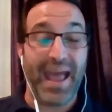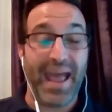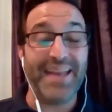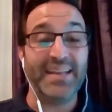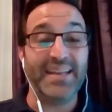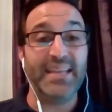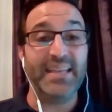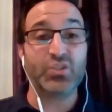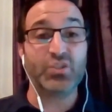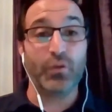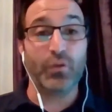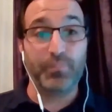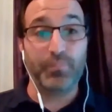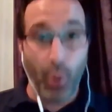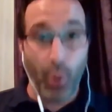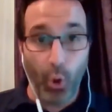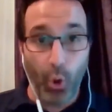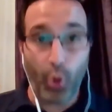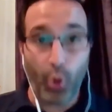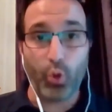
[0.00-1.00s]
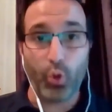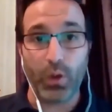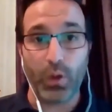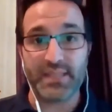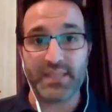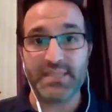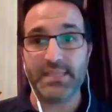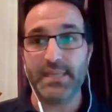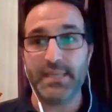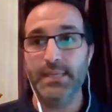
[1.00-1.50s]
and it's of poor
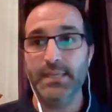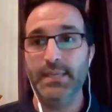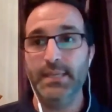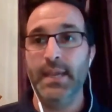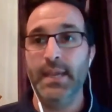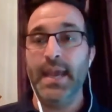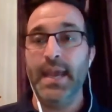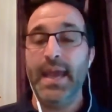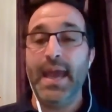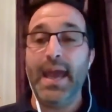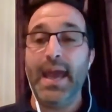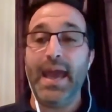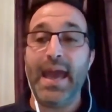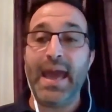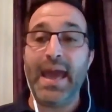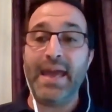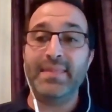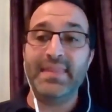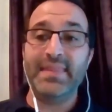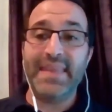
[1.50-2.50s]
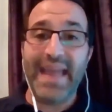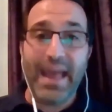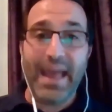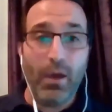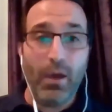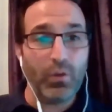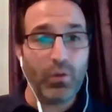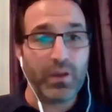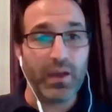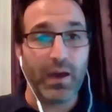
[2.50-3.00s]
quality and the
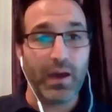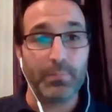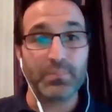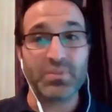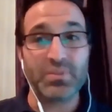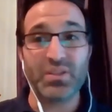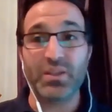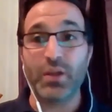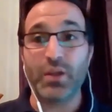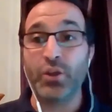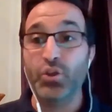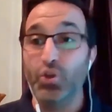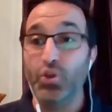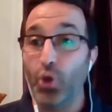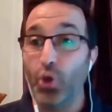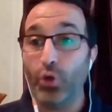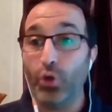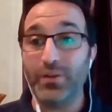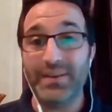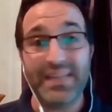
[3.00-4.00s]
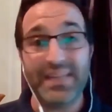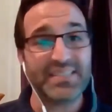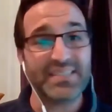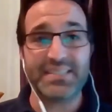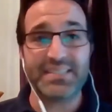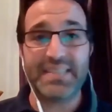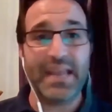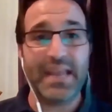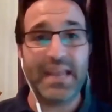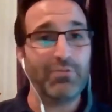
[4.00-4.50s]
outcomes are not
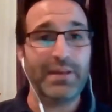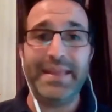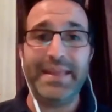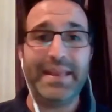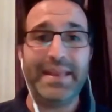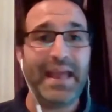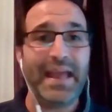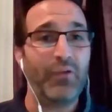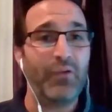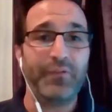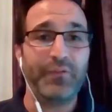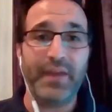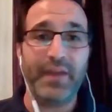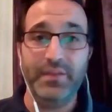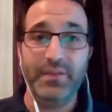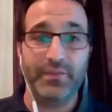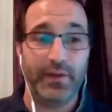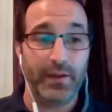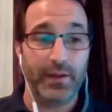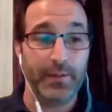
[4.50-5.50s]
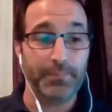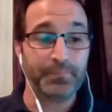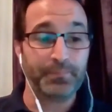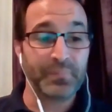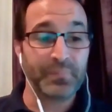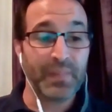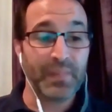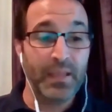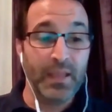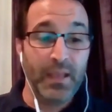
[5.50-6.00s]
necessarily in our favor
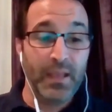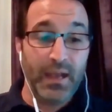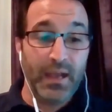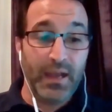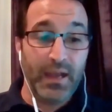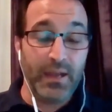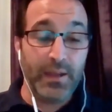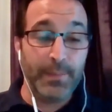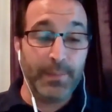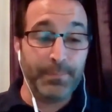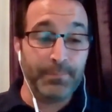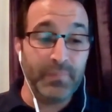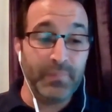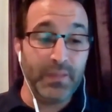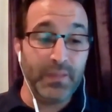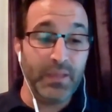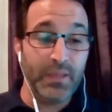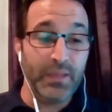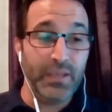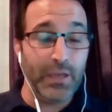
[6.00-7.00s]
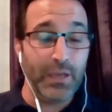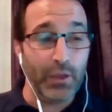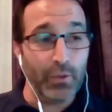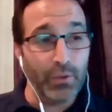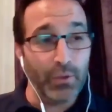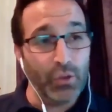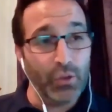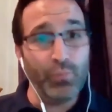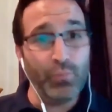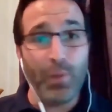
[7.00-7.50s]
um, you know
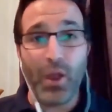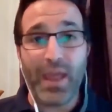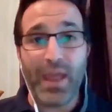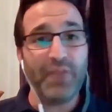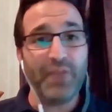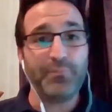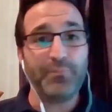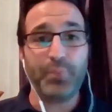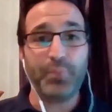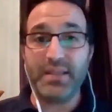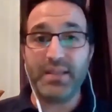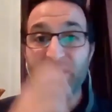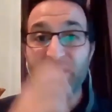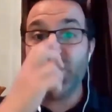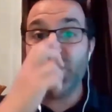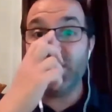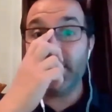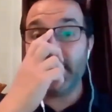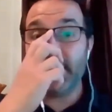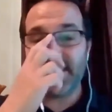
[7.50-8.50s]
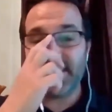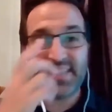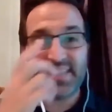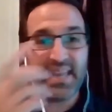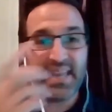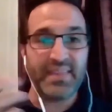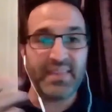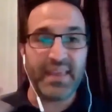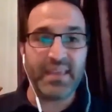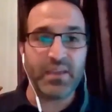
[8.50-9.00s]
you might have practitioners that
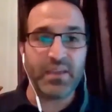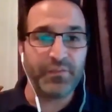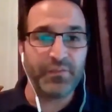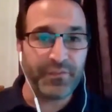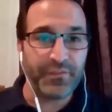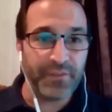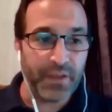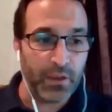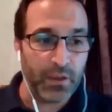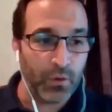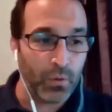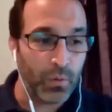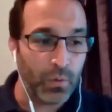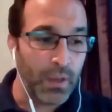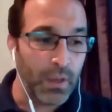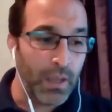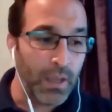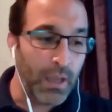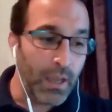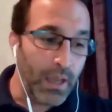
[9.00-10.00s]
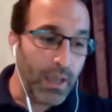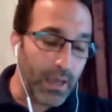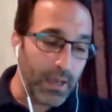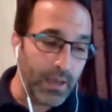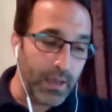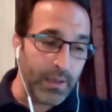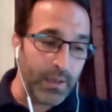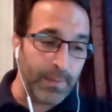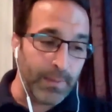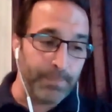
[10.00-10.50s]
say they can feel
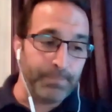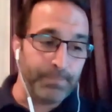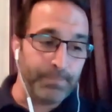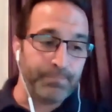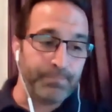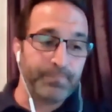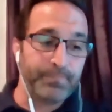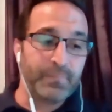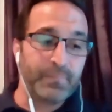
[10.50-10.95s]
um,